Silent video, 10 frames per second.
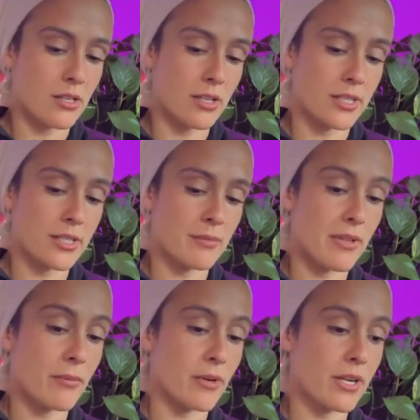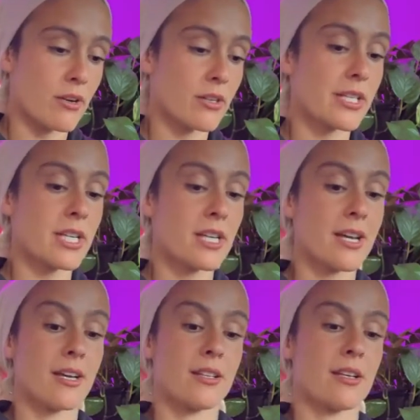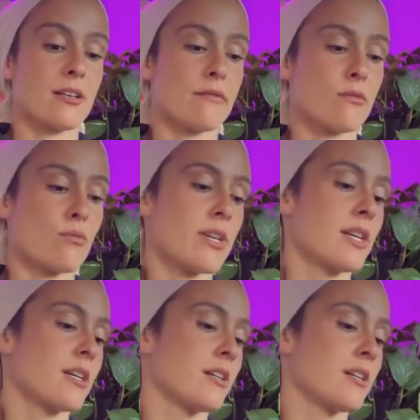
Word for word: That's going to be the priority ally of the week.